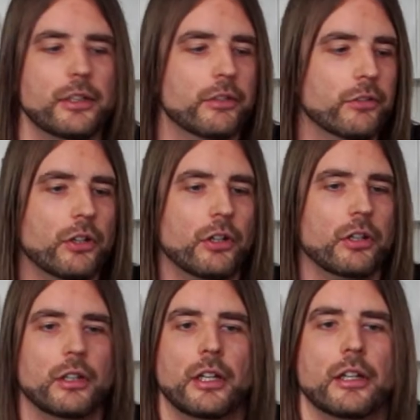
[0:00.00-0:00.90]
I've
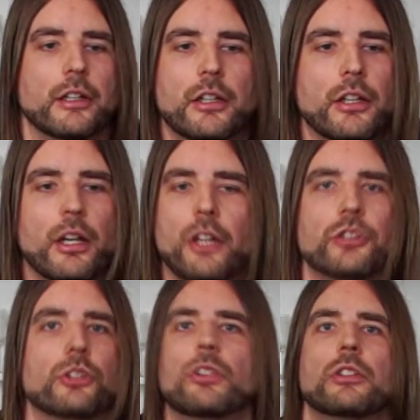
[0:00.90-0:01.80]
got like a
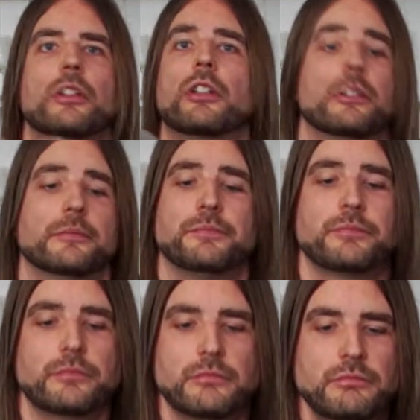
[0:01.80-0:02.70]
jug,
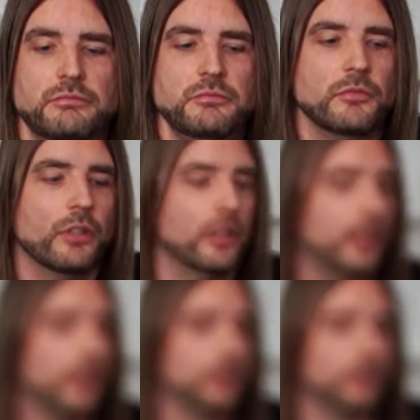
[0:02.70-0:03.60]

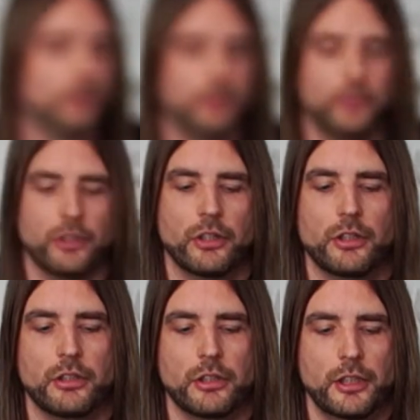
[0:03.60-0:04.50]
and we even
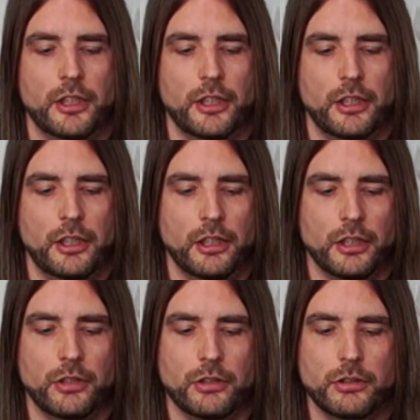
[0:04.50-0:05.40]
got a
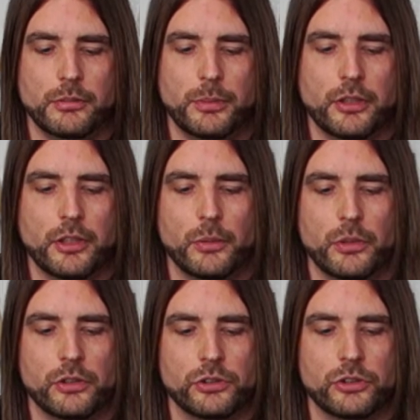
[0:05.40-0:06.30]
little pocket
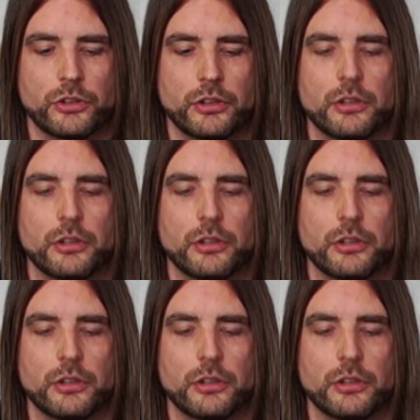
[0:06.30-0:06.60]
watch.